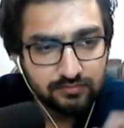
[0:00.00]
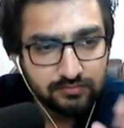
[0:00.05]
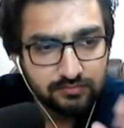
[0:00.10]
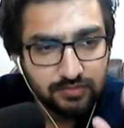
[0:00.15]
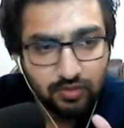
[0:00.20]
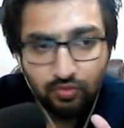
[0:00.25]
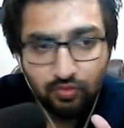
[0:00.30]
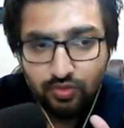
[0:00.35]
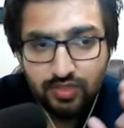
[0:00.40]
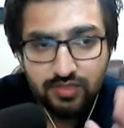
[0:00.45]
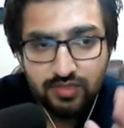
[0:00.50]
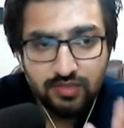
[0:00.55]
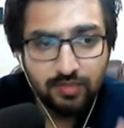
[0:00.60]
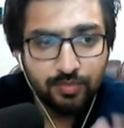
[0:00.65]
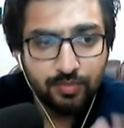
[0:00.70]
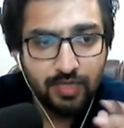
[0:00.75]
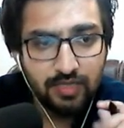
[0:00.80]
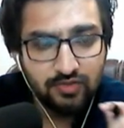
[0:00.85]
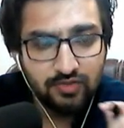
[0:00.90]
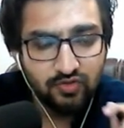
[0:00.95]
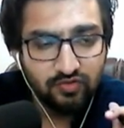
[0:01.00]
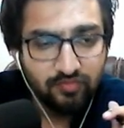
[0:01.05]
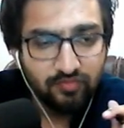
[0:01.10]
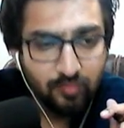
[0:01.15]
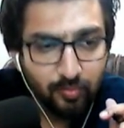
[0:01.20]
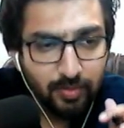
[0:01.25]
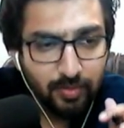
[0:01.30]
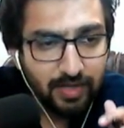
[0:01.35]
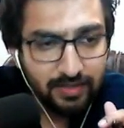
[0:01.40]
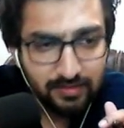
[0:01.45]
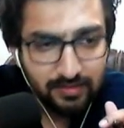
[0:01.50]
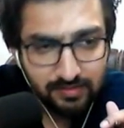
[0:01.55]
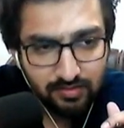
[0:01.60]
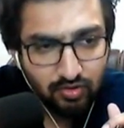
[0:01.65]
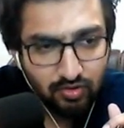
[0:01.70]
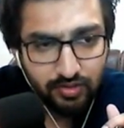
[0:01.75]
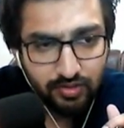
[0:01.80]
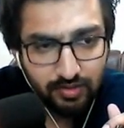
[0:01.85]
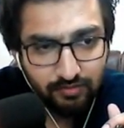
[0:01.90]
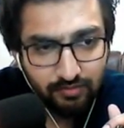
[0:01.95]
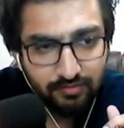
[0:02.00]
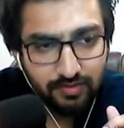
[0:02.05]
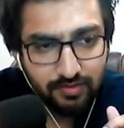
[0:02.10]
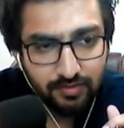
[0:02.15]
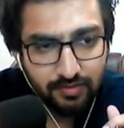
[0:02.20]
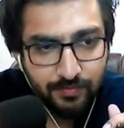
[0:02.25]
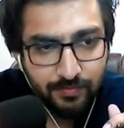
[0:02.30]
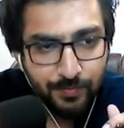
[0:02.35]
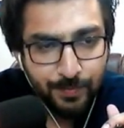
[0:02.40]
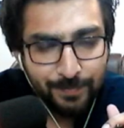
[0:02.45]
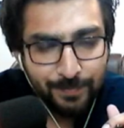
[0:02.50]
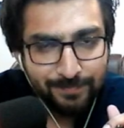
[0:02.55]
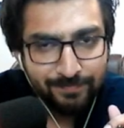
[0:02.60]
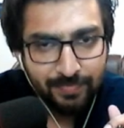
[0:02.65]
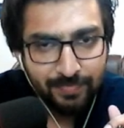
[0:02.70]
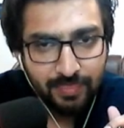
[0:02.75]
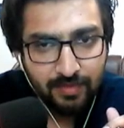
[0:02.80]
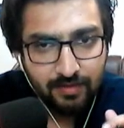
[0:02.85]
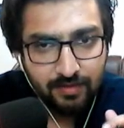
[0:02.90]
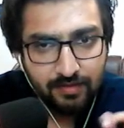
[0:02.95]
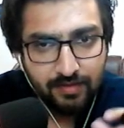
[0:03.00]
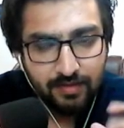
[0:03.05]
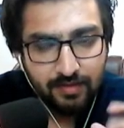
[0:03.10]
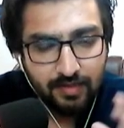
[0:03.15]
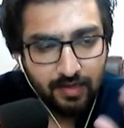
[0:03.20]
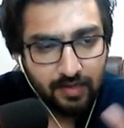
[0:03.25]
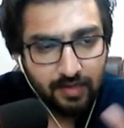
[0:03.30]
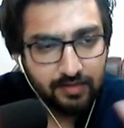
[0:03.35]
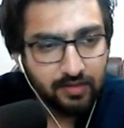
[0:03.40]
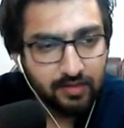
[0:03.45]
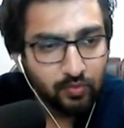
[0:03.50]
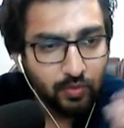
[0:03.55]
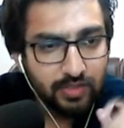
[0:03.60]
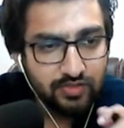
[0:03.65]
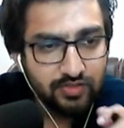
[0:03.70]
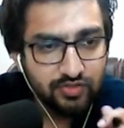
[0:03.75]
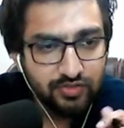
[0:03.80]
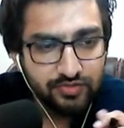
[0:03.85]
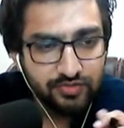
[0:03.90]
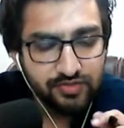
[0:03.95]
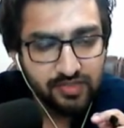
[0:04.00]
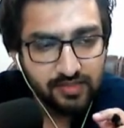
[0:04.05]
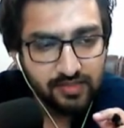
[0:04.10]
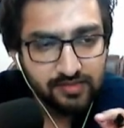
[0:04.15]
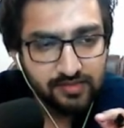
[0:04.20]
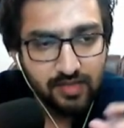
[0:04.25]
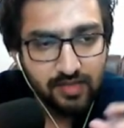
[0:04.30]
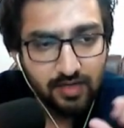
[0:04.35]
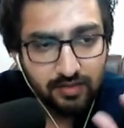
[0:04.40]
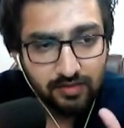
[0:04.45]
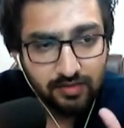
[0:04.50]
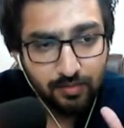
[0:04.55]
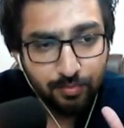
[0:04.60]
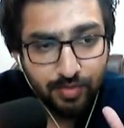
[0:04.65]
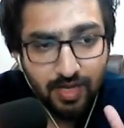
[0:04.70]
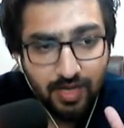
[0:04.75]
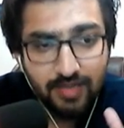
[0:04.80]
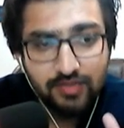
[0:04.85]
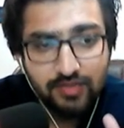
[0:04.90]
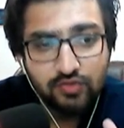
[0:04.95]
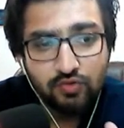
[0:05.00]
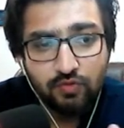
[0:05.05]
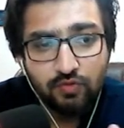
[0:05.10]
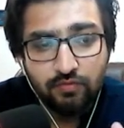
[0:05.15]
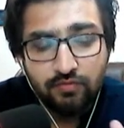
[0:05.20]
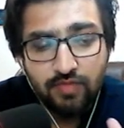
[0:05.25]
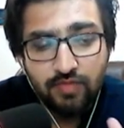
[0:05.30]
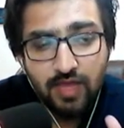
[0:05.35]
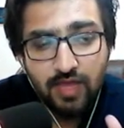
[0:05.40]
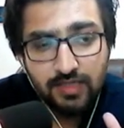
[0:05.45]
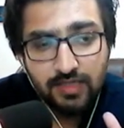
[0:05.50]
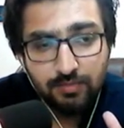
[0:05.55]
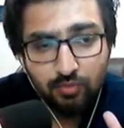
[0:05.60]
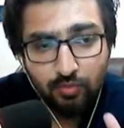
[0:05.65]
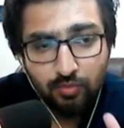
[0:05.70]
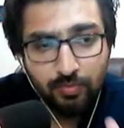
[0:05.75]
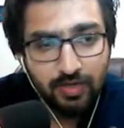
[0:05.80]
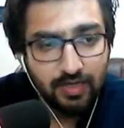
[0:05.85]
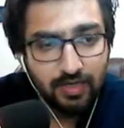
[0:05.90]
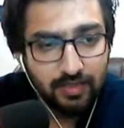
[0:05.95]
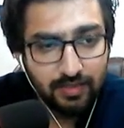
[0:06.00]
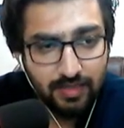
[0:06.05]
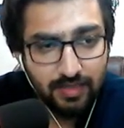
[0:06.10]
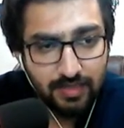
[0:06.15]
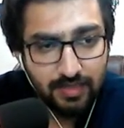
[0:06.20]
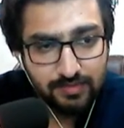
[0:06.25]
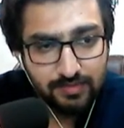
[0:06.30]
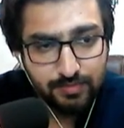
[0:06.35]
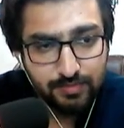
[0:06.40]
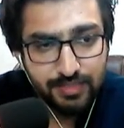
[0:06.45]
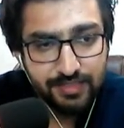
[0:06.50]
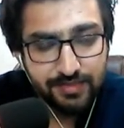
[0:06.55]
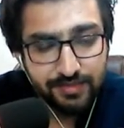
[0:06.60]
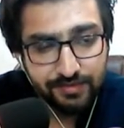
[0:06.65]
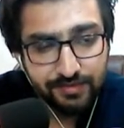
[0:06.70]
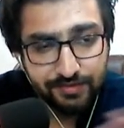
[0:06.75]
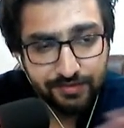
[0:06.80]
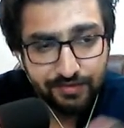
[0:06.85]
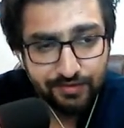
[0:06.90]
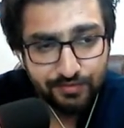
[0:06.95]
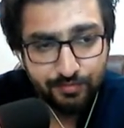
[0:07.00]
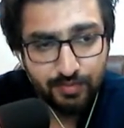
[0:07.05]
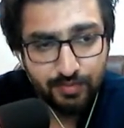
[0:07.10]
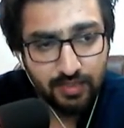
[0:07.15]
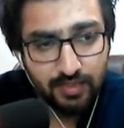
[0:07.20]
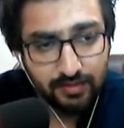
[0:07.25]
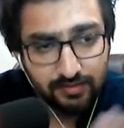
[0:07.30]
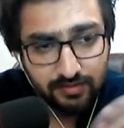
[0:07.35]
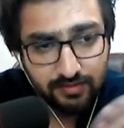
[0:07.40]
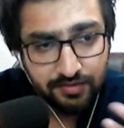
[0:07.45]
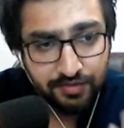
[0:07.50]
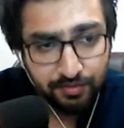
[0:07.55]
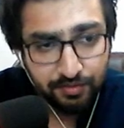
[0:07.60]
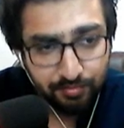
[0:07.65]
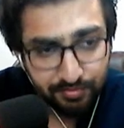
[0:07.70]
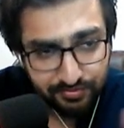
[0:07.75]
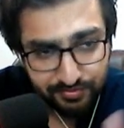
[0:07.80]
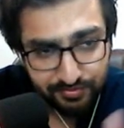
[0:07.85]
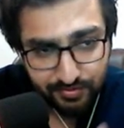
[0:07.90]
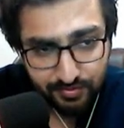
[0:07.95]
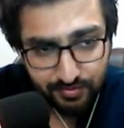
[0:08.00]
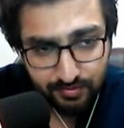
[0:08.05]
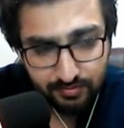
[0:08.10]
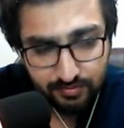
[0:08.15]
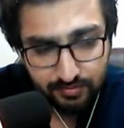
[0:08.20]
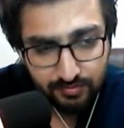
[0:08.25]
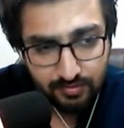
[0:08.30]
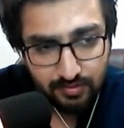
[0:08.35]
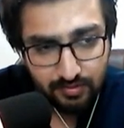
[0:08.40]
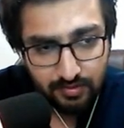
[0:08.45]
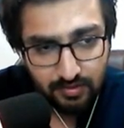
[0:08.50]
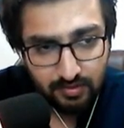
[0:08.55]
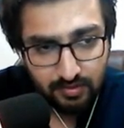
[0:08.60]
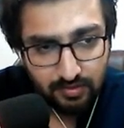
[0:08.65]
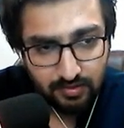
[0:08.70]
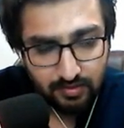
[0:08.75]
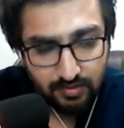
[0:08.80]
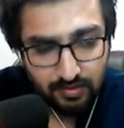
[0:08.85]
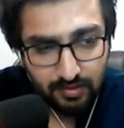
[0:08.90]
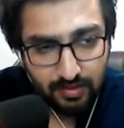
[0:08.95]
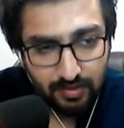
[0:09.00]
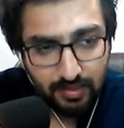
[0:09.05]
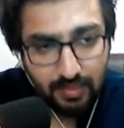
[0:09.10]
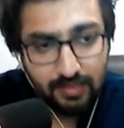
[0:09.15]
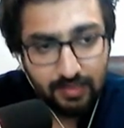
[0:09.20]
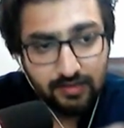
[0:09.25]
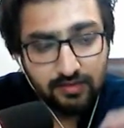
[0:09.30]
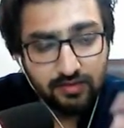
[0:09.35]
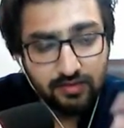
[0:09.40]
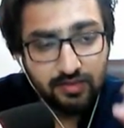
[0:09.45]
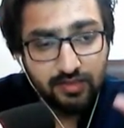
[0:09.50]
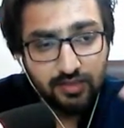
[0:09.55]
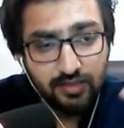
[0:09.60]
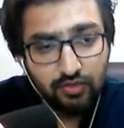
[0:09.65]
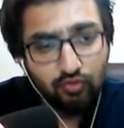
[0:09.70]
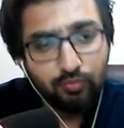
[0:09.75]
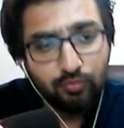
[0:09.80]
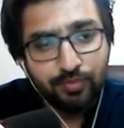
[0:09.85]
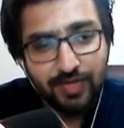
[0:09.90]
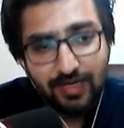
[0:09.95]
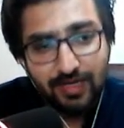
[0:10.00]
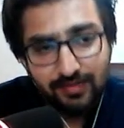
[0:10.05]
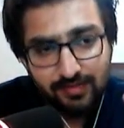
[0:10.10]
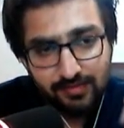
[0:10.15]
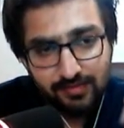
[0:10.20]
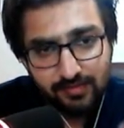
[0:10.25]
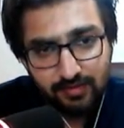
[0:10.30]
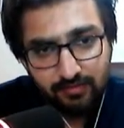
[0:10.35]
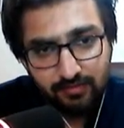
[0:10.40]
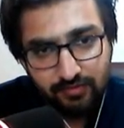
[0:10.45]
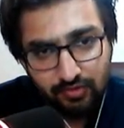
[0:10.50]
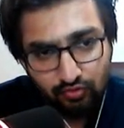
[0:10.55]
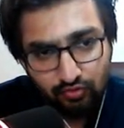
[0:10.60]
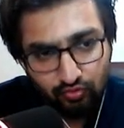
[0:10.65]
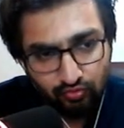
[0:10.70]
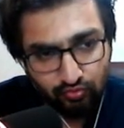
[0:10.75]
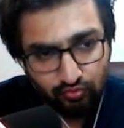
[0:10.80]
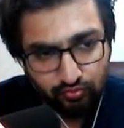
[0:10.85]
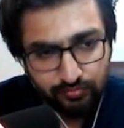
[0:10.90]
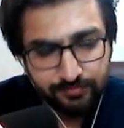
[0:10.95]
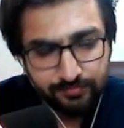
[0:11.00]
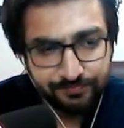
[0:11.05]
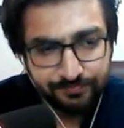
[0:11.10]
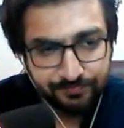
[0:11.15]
The original price of mobile is not given, and the question says that the price of that mobile has been decreased by 30%, and the new price is given to you,